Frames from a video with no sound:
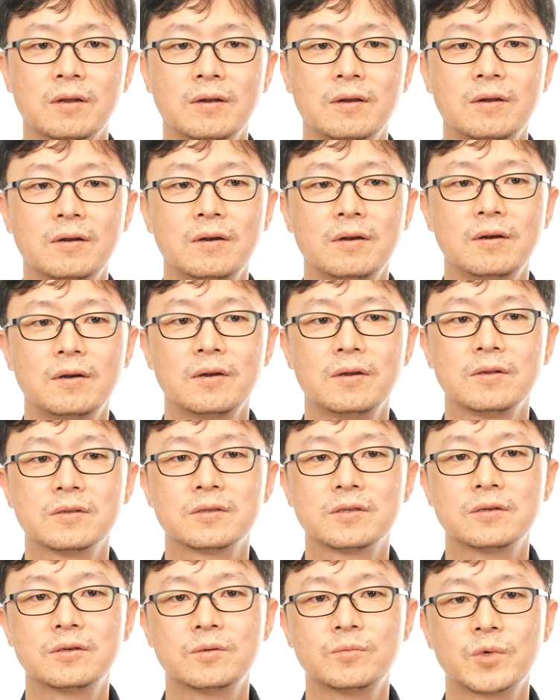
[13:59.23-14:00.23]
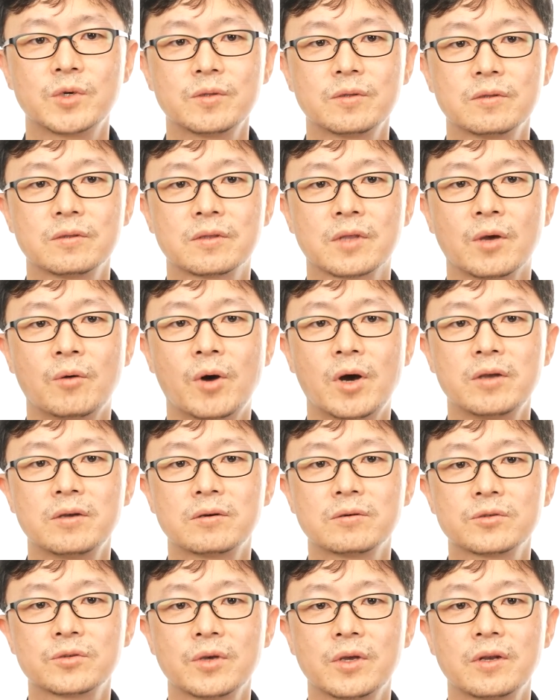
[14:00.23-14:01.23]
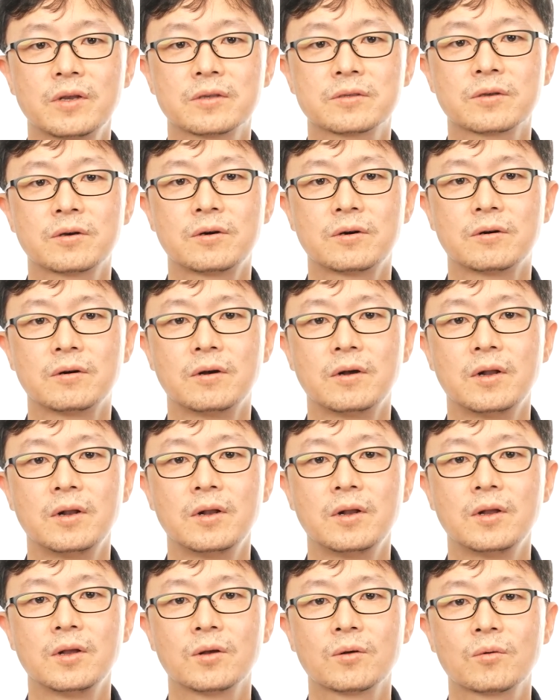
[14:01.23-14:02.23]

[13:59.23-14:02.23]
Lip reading: query deployment. Now we deploy